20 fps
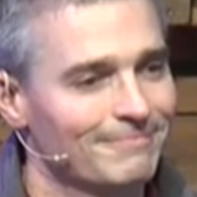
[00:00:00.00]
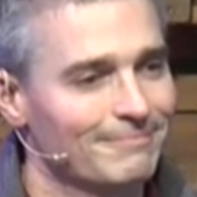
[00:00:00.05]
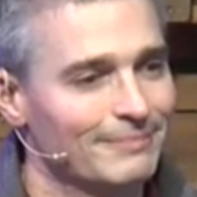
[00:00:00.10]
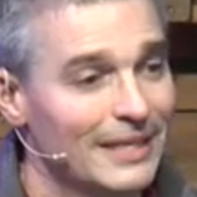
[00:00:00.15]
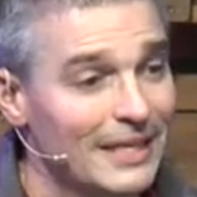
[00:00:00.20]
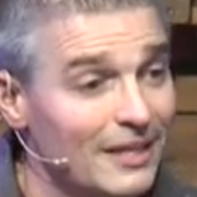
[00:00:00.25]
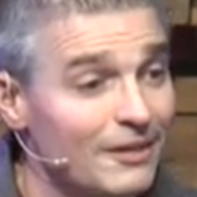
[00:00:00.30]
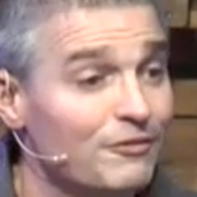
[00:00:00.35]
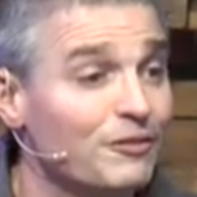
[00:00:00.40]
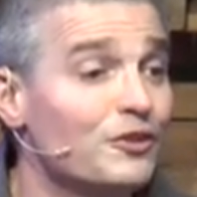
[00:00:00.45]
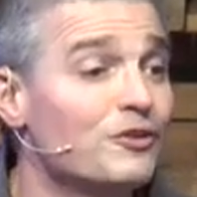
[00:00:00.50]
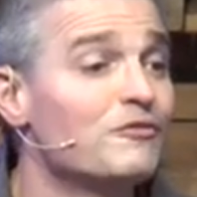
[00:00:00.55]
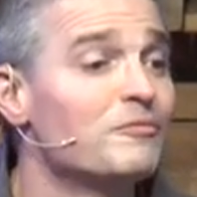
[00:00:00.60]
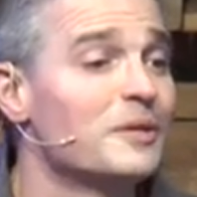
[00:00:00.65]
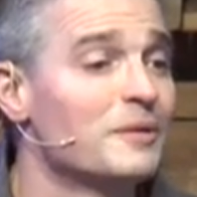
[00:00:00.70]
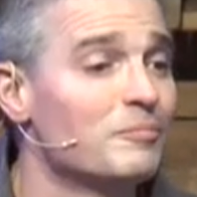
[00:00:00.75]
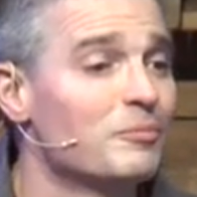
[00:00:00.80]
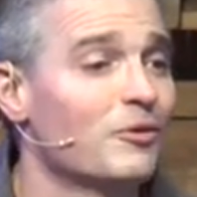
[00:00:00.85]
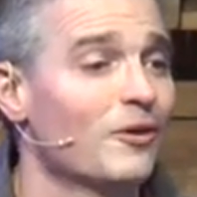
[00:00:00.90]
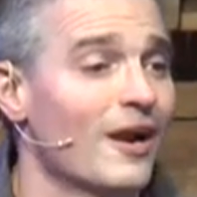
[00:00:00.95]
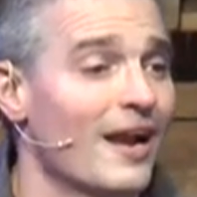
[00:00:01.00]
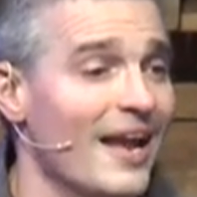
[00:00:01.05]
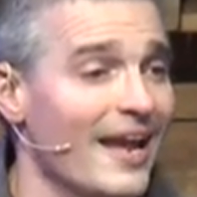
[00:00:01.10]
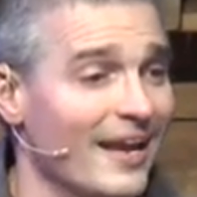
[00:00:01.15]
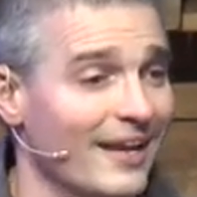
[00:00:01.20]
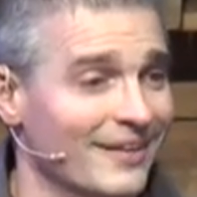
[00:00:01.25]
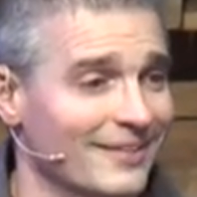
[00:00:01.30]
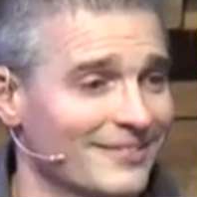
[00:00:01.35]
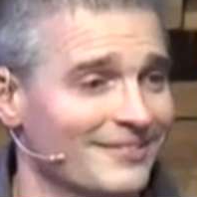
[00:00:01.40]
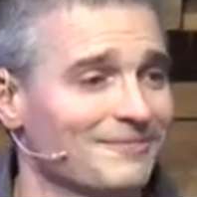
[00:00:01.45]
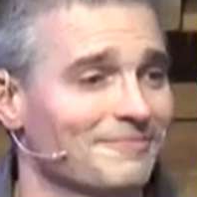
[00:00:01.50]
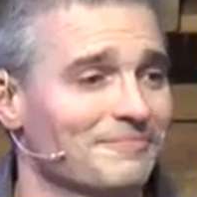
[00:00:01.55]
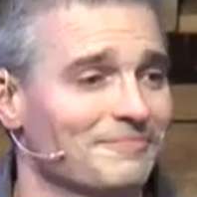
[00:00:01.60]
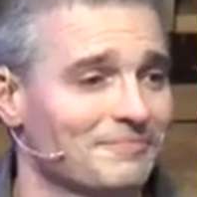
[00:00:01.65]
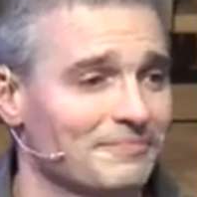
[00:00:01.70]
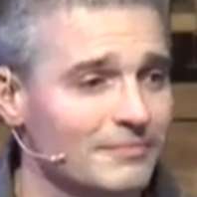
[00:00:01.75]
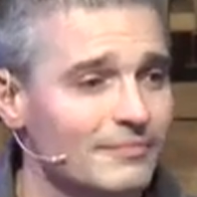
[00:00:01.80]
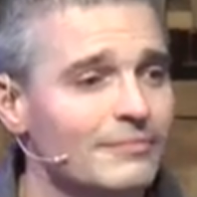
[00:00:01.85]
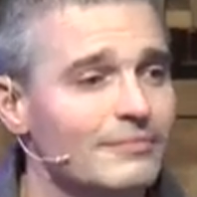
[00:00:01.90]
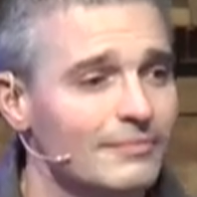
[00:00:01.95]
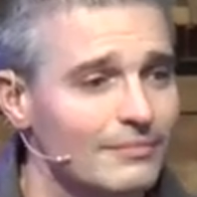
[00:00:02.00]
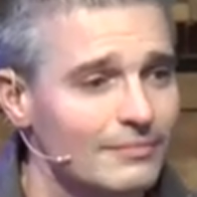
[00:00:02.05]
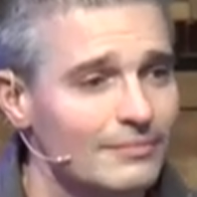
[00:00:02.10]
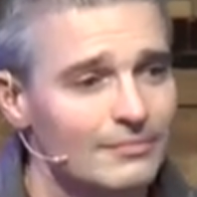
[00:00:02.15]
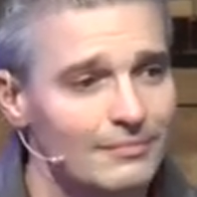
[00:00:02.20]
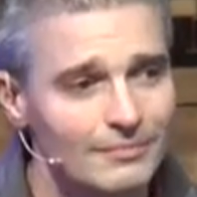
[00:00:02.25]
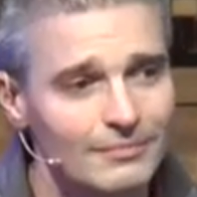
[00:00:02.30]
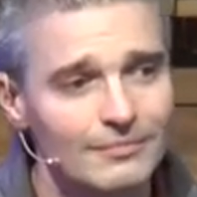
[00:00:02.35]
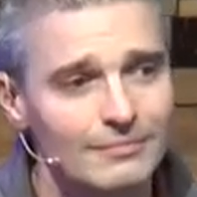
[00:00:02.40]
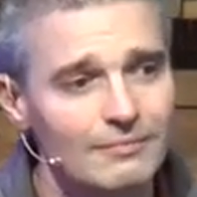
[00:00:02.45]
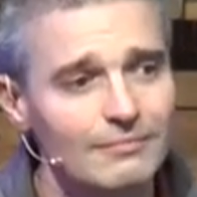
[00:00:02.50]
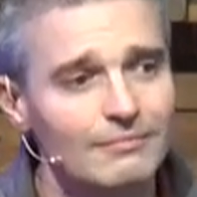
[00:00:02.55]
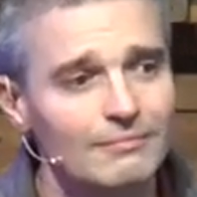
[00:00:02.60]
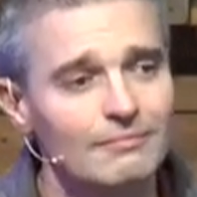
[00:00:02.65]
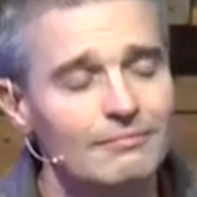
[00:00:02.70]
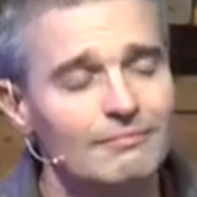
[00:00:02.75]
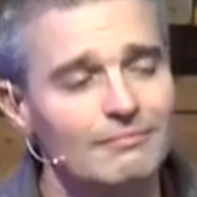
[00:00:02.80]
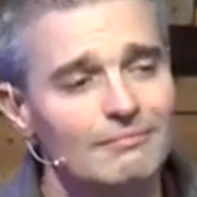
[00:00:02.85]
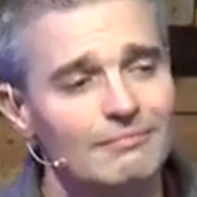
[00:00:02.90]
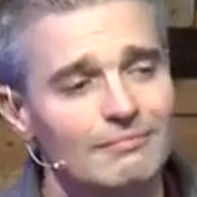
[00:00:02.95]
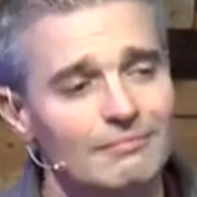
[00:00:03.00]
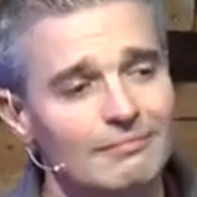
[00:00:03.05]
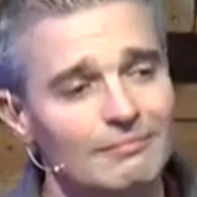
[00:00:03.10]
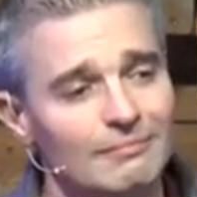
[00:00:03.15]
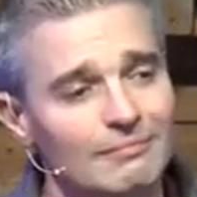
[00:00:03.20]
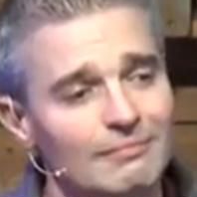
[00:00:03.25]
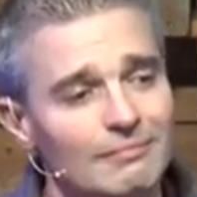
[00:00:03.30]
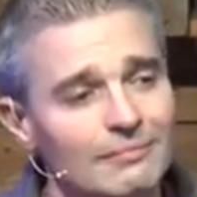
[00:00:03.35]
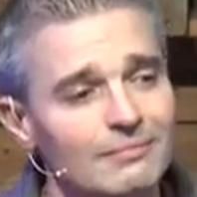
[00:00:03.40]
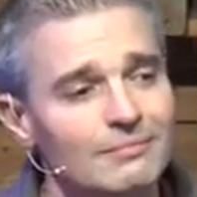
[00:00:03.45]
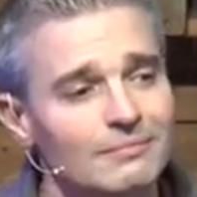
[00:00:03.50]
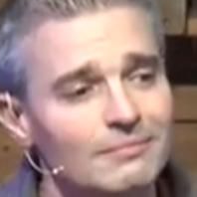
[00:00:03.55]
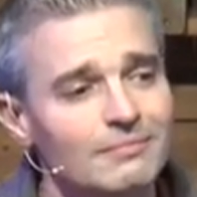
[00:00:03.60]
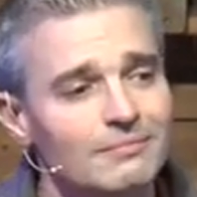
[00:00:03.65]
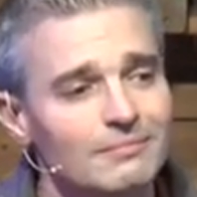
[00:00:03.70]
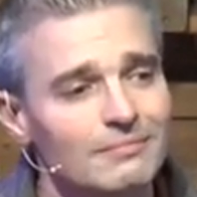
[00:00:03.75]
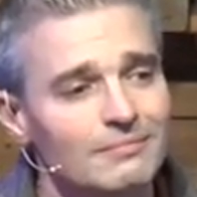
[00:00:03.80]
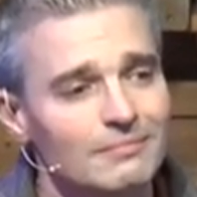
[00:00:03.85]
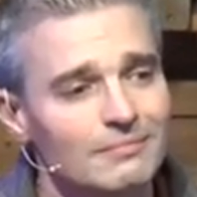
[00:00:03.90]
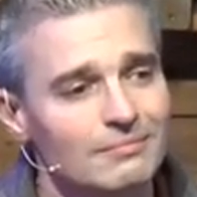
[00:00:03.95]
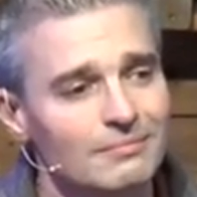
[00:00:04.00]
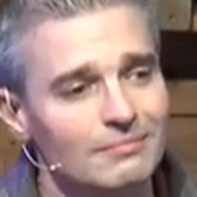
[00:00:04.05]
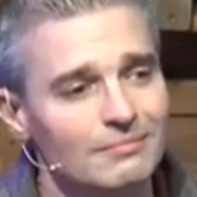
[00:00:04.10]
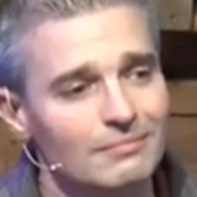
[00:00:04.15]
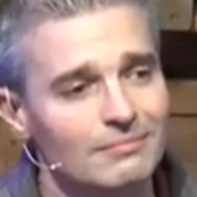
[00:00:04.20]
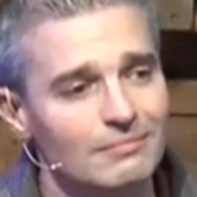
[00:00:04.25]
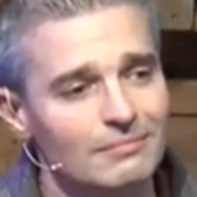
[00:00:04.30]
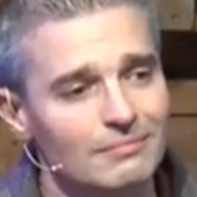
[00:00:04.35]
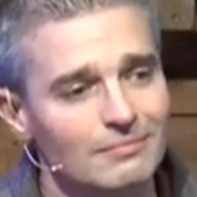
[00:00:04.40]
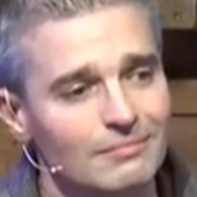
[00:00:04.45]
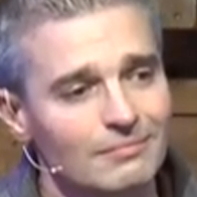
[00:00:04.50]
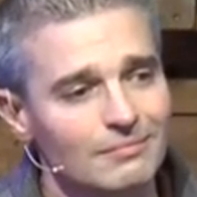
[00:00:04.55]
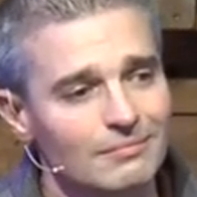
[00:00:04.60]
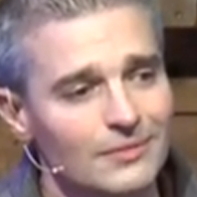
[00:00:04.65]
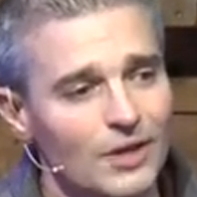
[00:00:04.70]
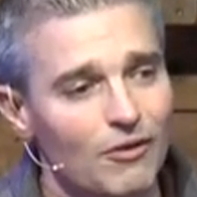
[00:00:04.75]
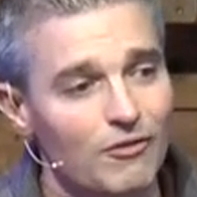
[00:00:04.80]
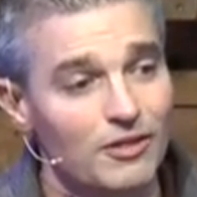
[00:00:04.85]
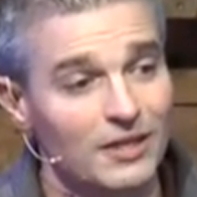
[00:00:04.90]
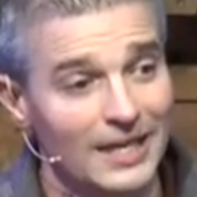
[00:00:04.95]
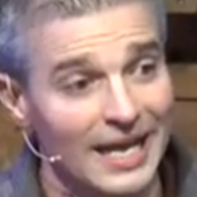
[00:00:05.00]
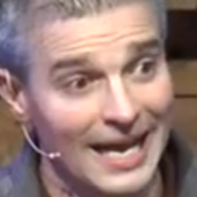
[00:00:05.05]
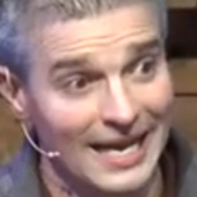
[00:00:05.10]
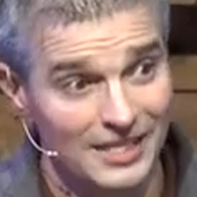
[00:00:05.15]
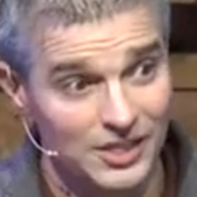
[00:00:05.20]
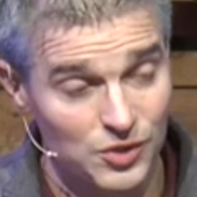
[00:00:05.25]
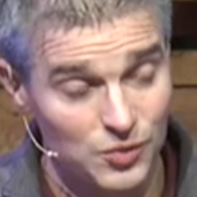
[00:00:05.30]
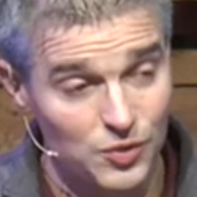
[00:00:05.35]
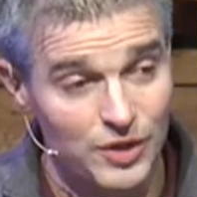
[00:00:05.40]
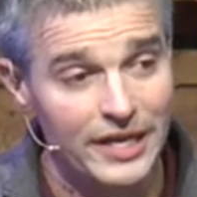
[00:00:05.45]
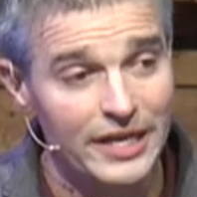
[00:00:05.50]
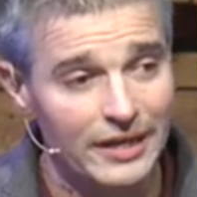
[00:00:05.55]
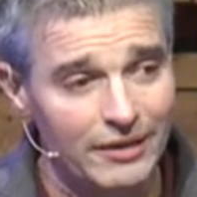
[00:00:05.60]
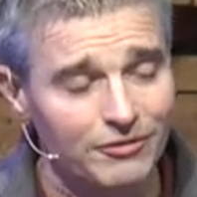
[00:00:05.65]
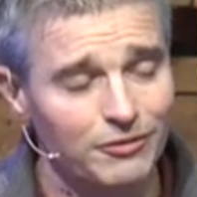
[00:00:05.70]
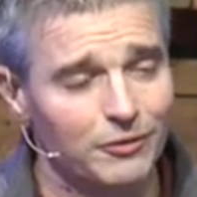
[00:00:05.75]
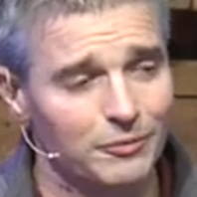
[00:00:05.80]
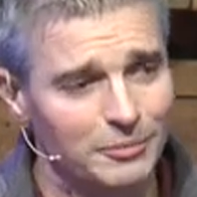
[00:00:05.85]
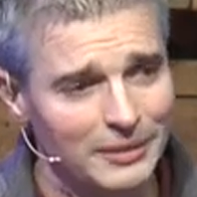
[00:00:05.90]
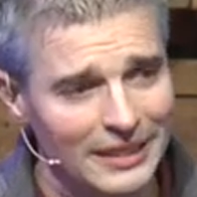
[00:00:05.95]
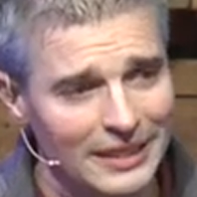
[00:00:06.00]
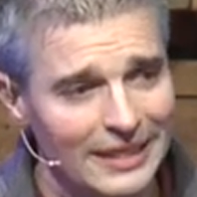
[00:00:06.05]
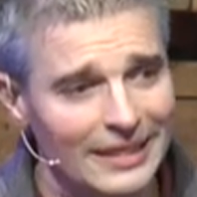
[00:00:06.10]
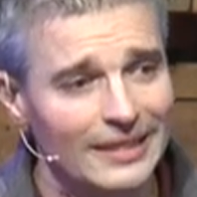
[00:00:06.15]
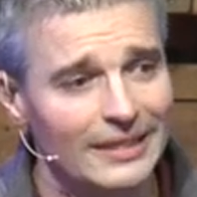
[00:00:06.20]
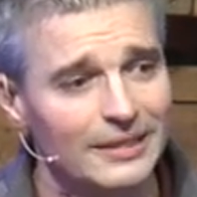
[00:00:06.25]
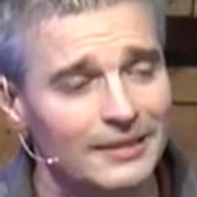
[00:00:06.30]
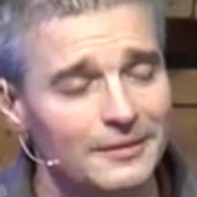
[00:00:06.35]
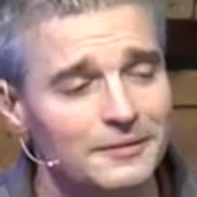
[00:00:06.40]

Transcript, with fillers: Many of you have been praying over the last week for B,